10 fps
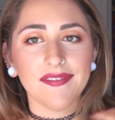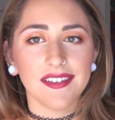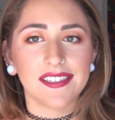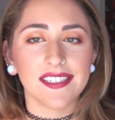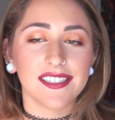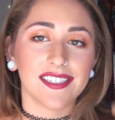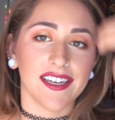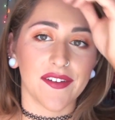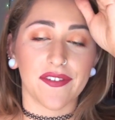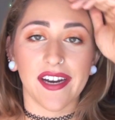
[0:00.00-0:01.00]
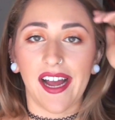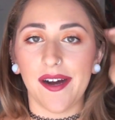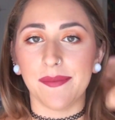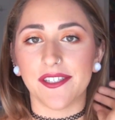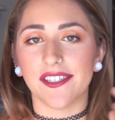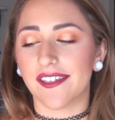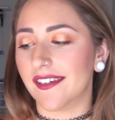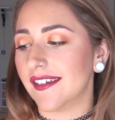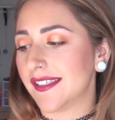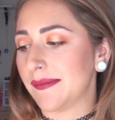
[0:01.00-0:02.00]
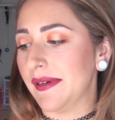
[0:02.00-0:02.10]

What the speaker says: it's easy to like forget how much it hurts.